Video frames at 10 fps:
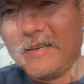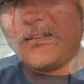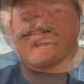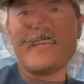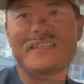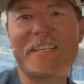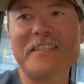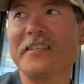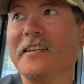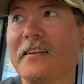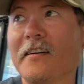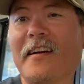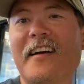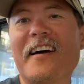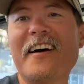The gas station here,
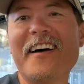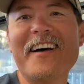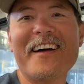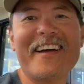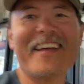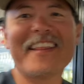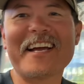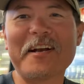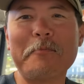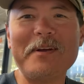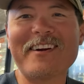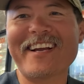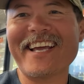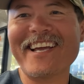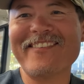they got a beer
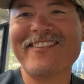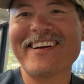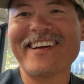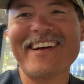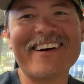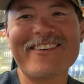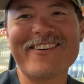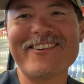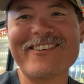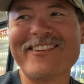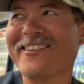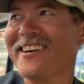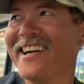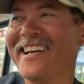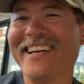cave. How cool,
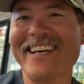right?